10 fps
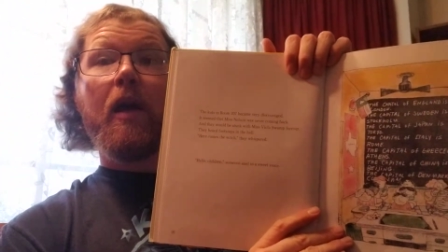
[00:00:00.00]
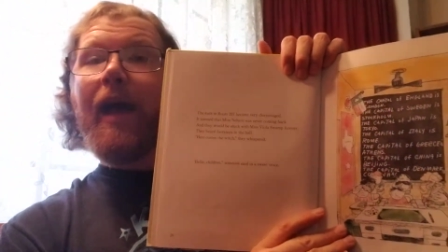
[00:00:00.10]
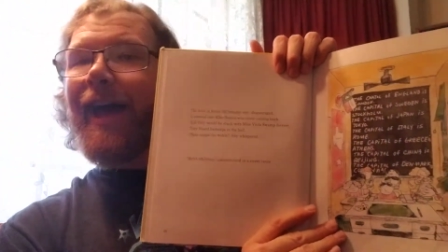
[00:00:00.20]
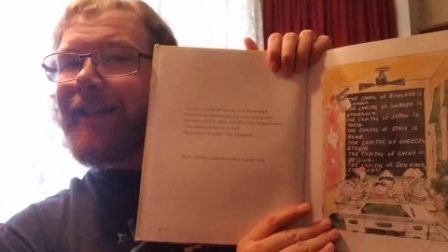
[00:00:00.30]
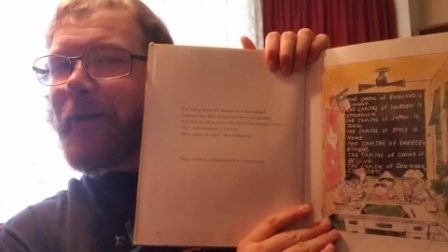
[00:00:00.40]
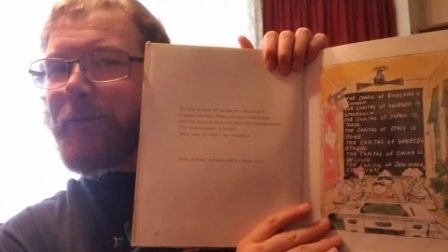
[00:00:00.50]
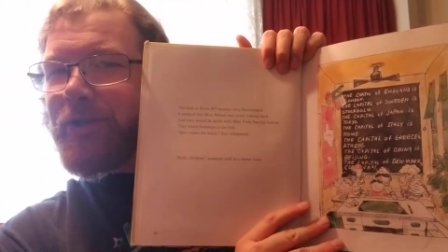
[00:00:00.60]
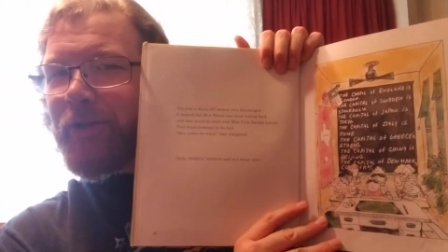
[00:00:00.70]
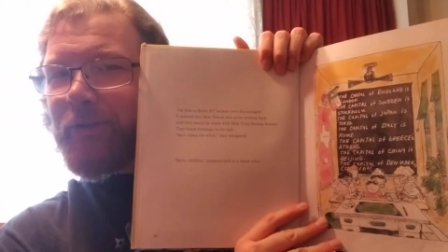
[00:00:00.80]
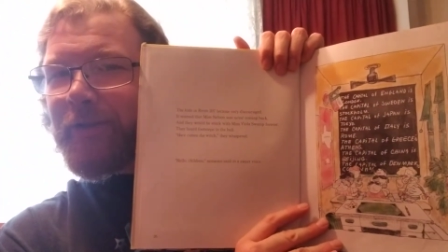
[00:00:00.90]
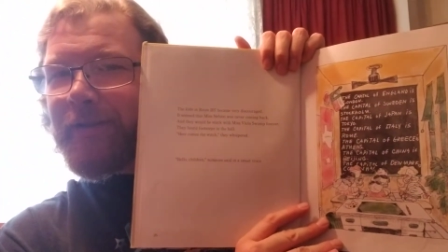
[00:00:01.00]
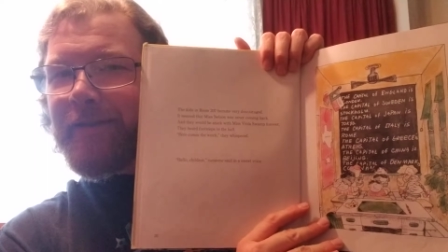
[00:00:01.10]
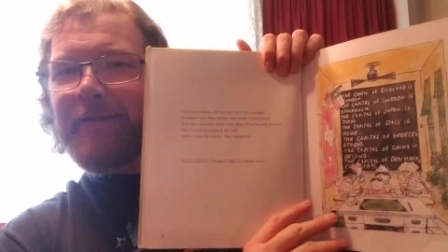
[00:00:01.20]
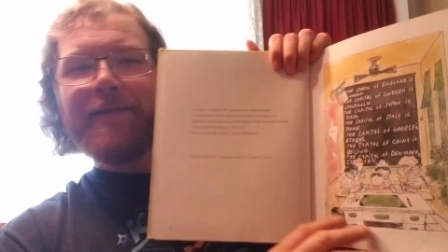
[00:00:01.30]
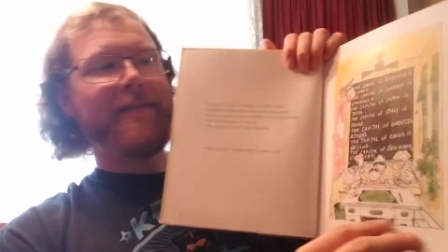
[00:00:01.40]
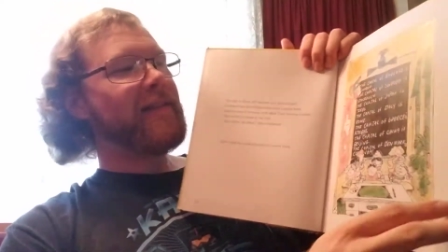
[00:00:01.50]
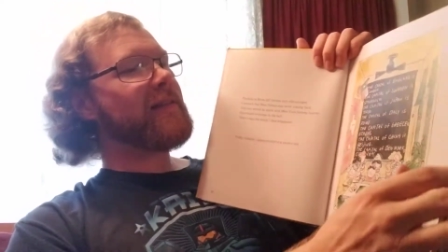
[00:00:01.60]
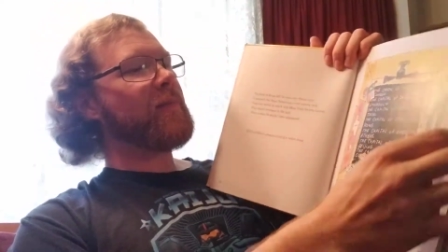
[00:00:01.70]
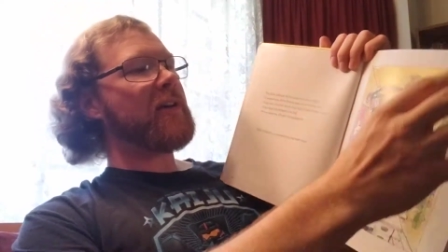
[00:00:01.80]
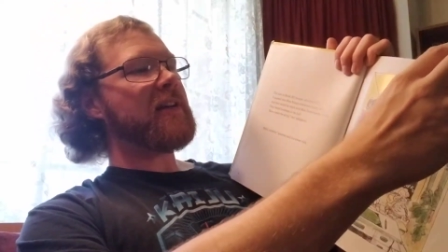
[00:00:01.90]
Hello, children, said
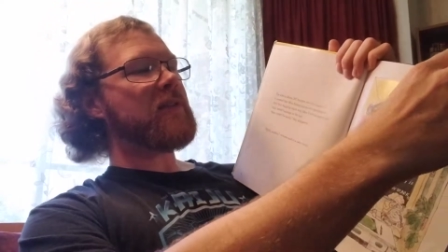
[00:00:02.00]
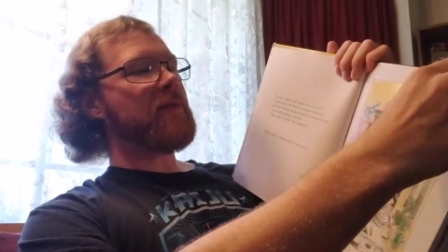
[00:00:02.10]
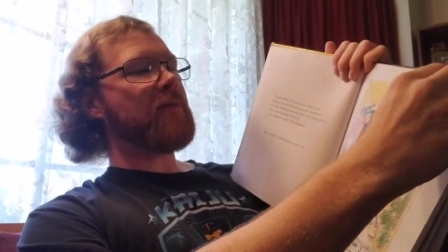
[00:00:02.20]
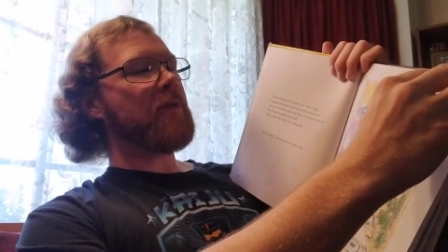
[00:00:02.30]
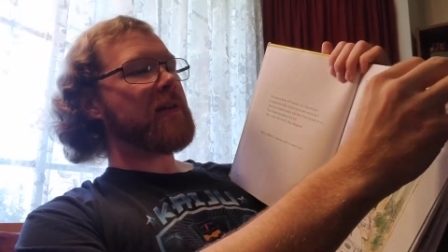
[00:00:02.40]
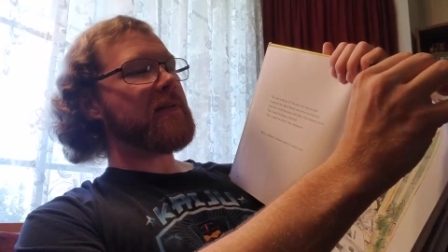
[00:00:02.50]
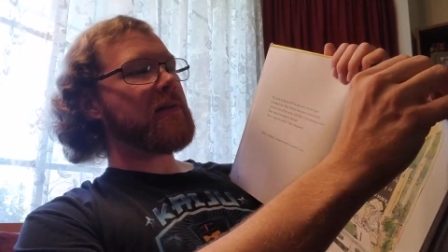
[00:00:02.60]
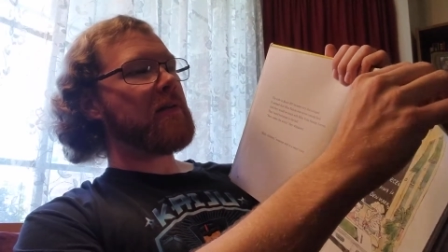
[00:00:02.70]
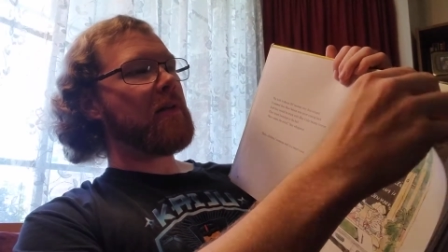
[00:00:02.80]
someone in a sweet voice.